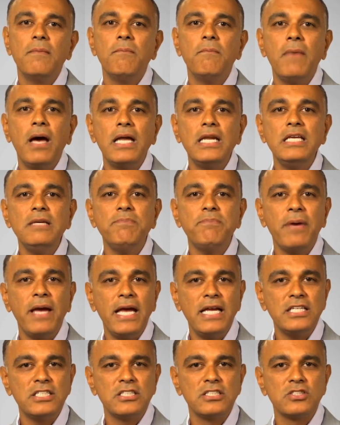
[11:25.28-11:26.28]
Many
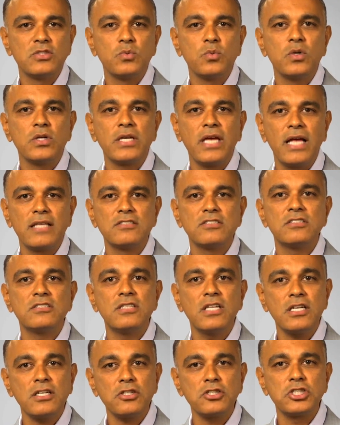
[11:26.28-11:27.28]
patients will get
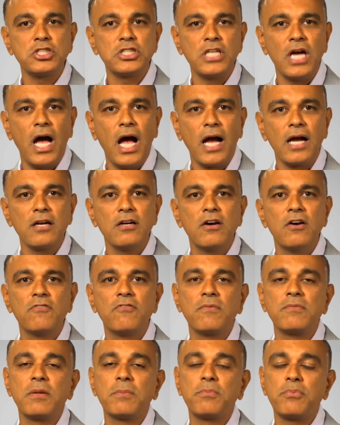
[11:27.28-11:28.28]
sticker shock
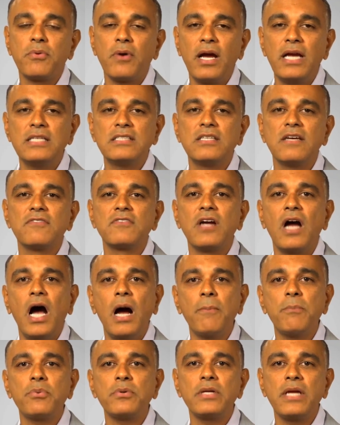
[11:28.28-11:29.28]
from the price of
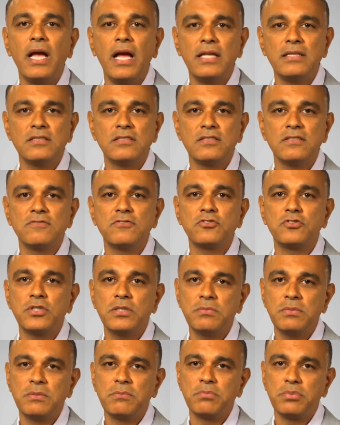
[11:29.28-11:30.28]
comprehensive
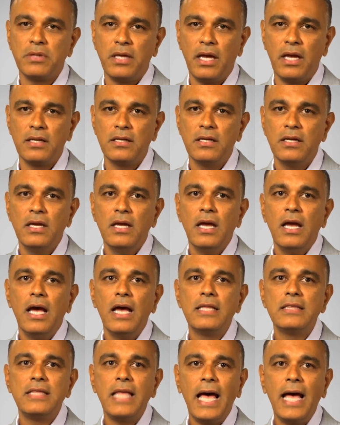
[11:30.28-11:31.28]
treatment plan,
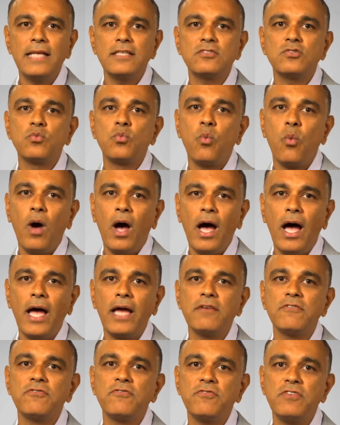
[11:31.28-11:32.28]
and that's
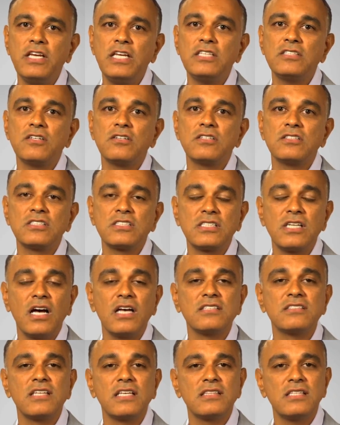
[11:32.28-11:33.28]
why fees are
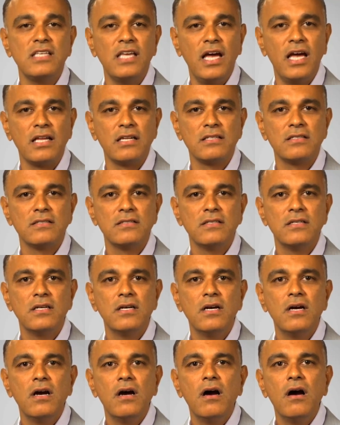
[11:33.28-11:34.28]
discussed at the end.
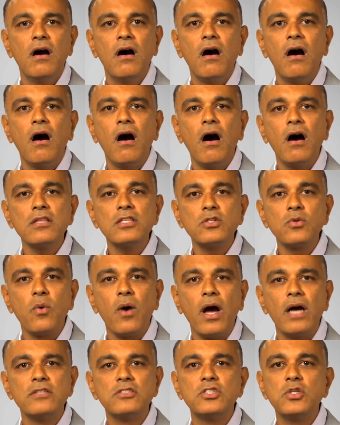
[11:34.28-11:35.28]

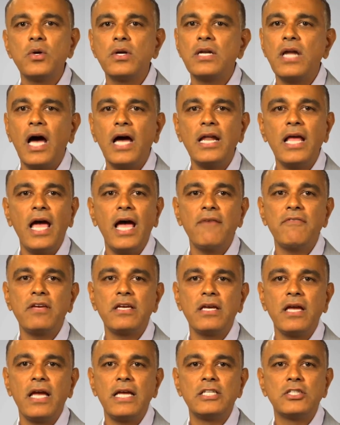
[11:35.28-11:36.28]
Otherwise, you are not
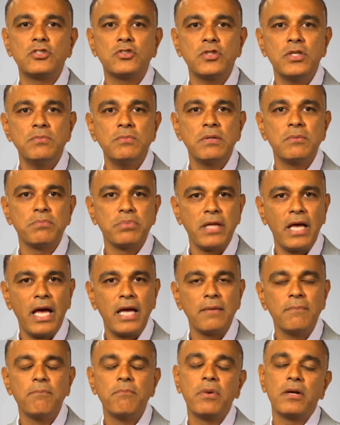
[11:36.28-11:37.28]
having a treatment
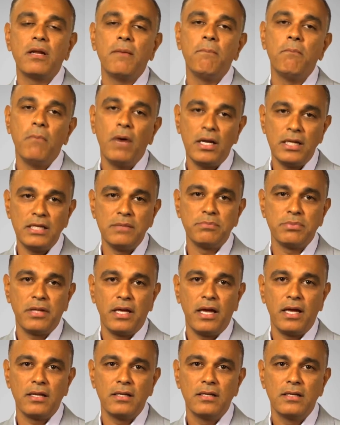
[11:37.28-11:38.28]
plan, but a money
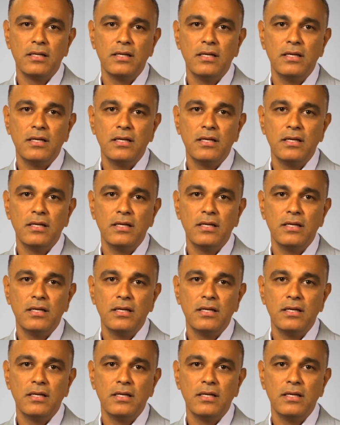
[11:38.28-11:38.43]
plan.